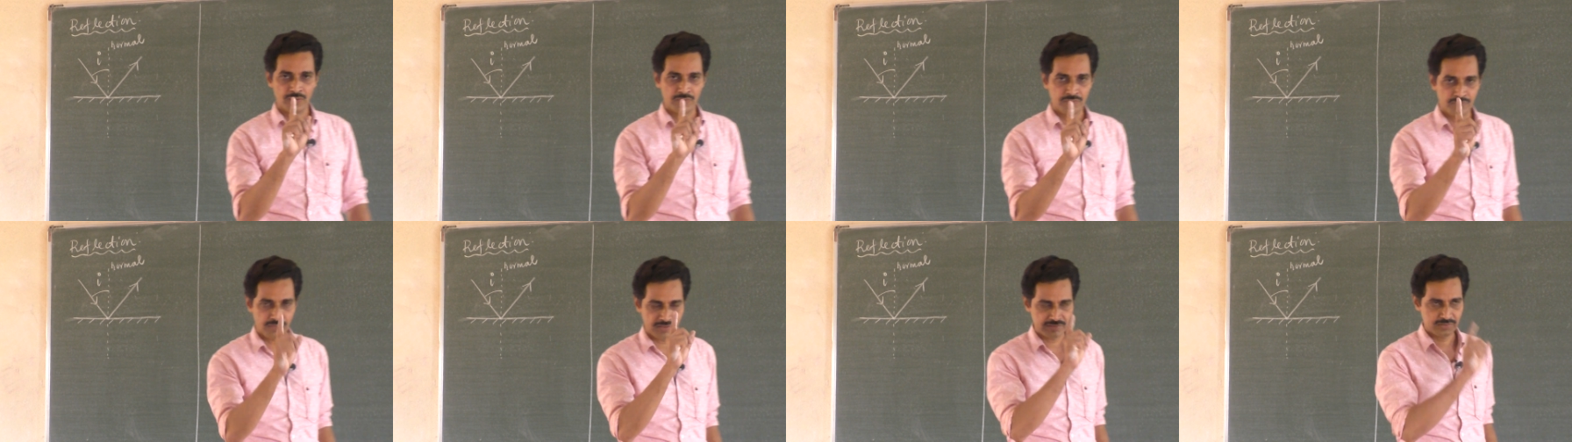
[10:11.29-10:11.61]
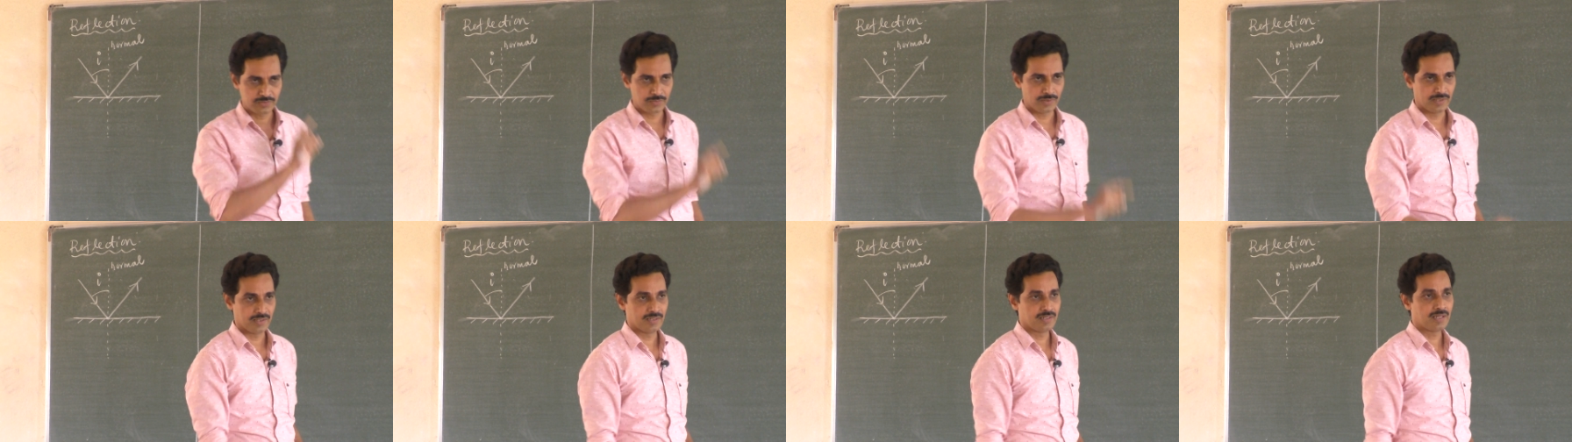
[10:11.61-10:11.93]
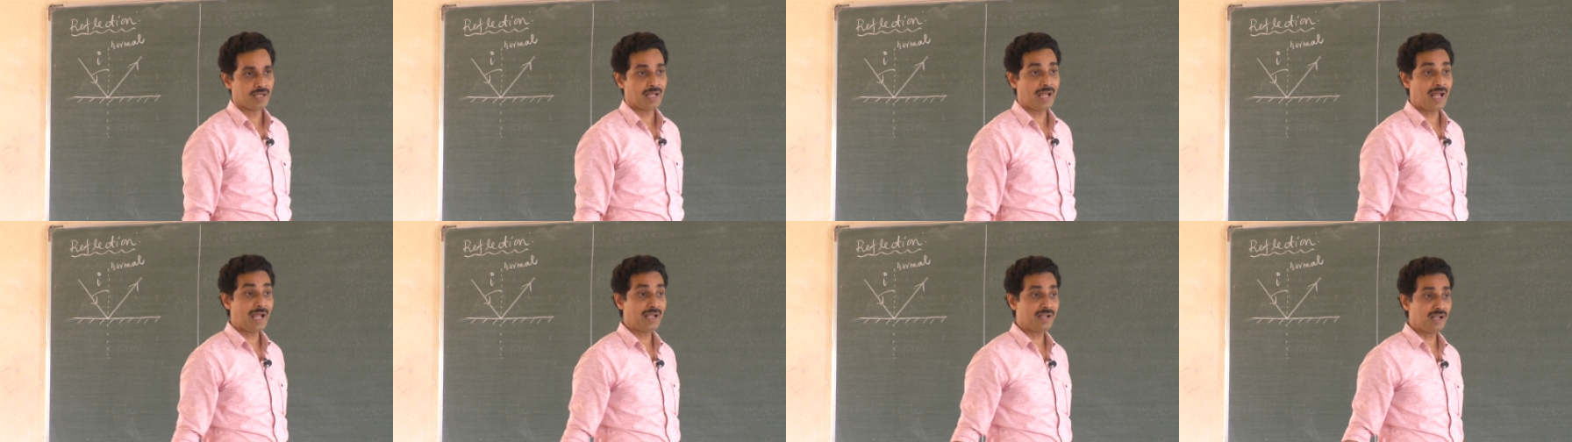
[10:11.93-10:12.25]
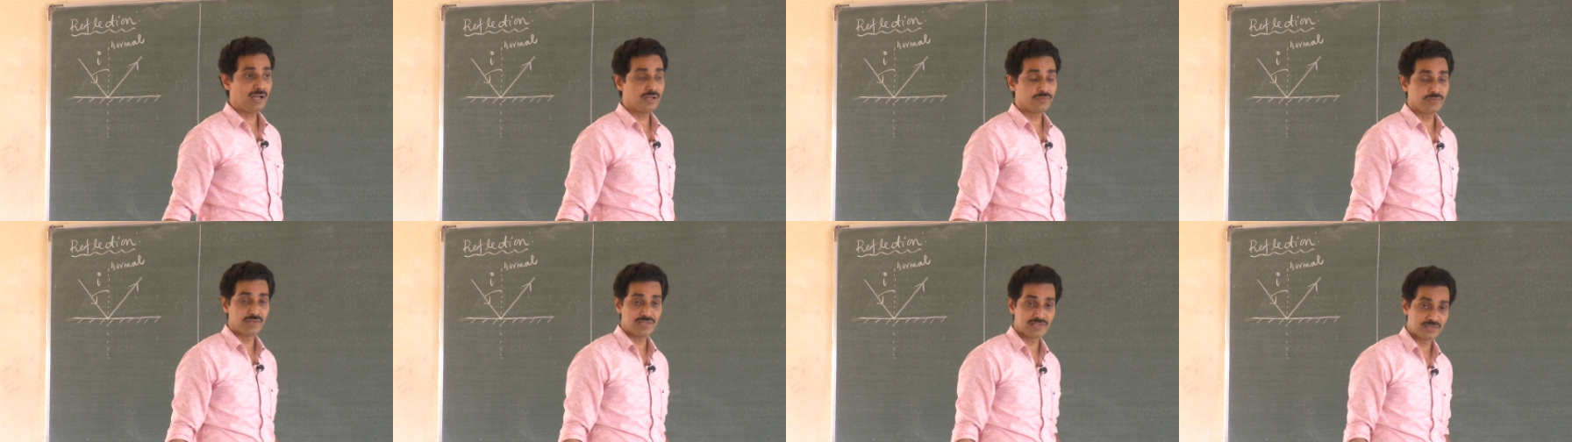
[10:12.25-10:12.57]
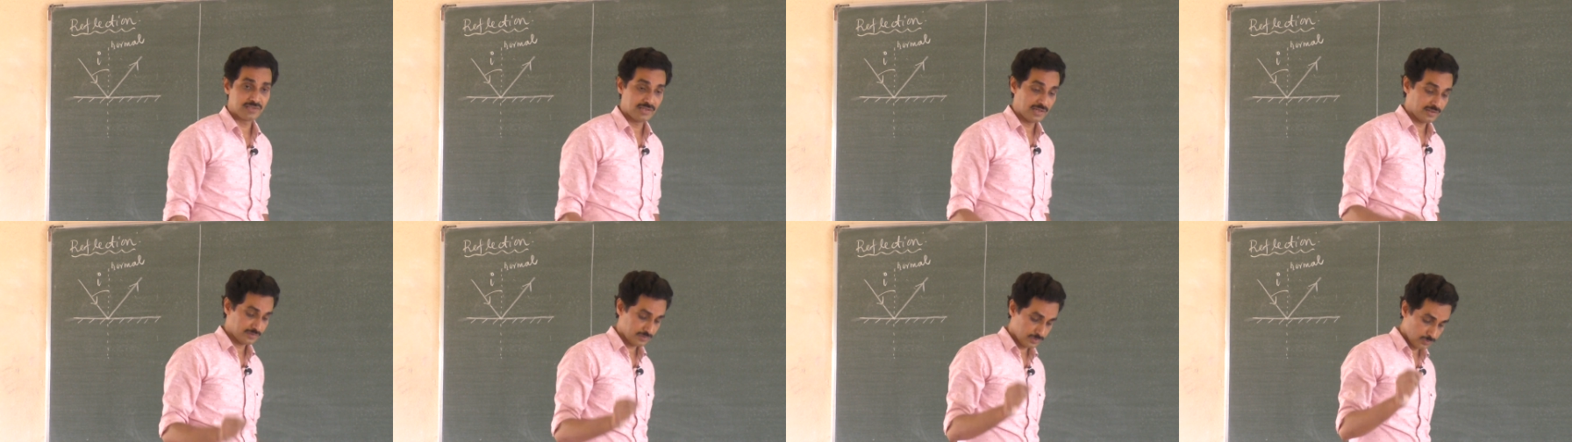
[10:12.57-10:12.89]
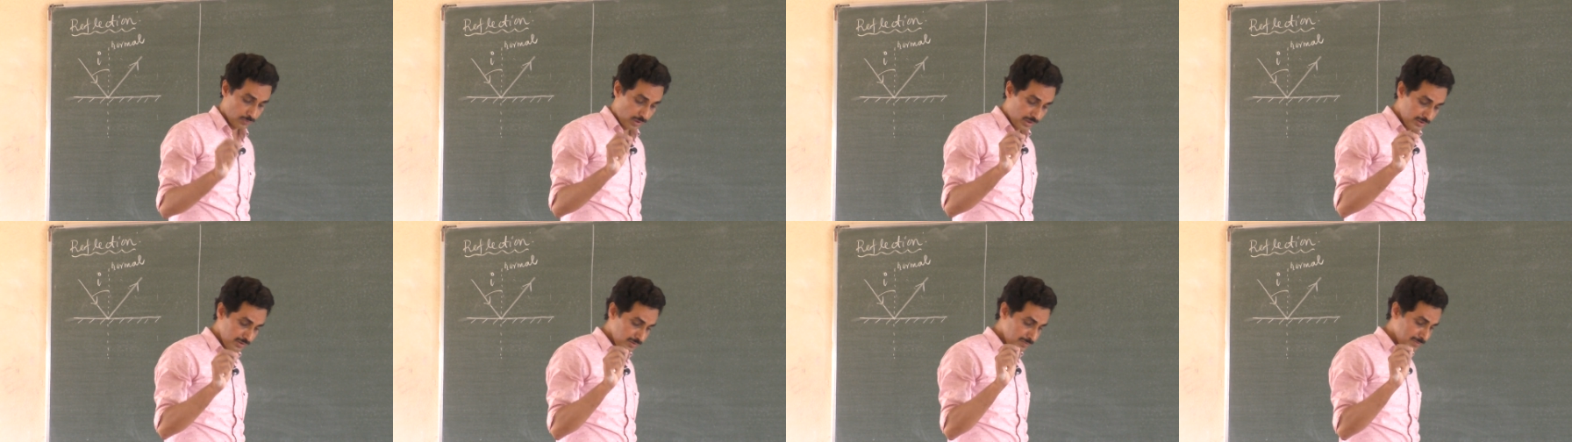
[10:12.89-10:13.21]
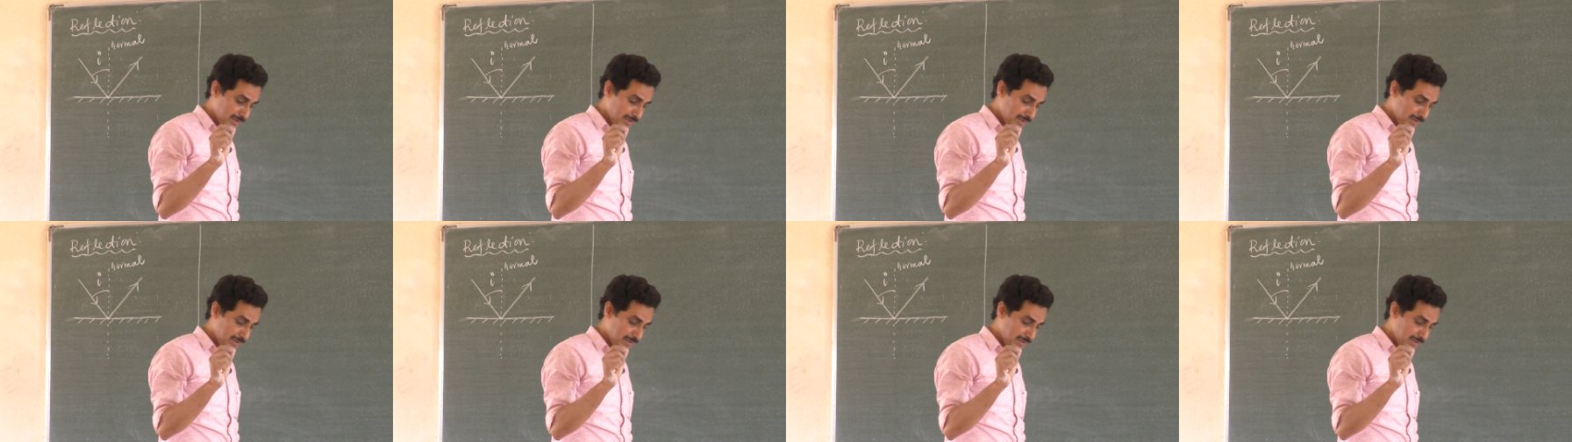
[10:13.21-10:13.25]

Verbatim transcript: First one, angle of incidence. What do you